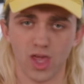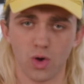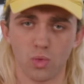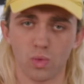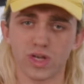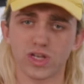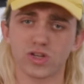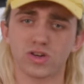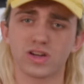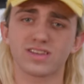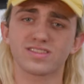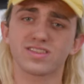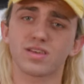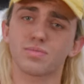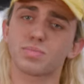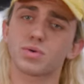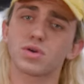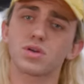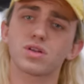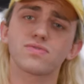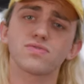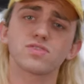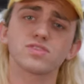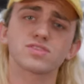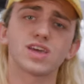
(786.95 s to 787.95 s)
Winter is a
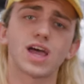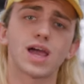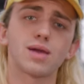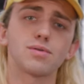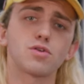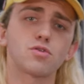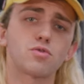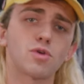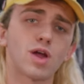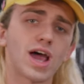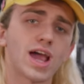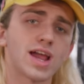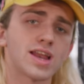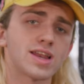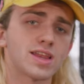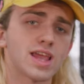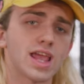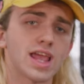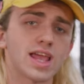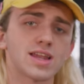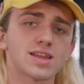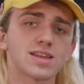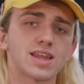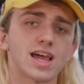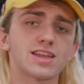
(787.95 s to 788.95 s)
beautiful time to ride,
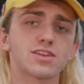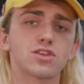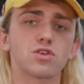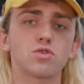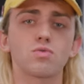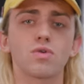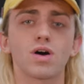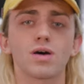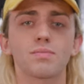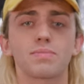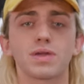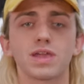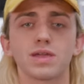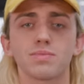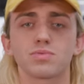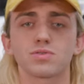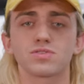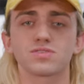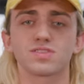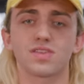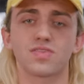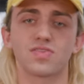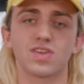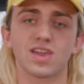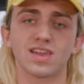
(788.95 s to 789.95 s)
and I don't want
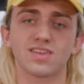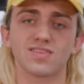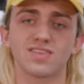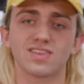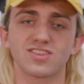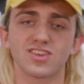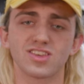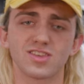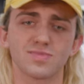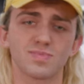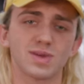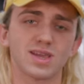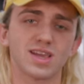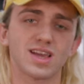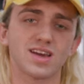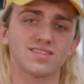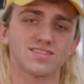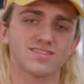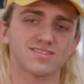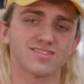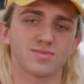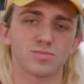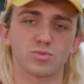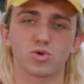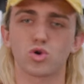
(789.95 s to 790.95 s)
people to think that just because
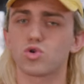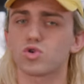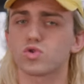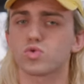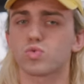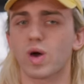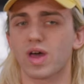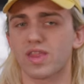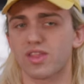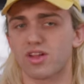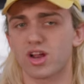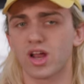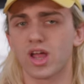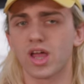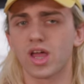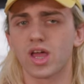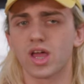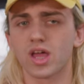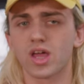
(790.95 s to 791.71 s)
of some cold weather,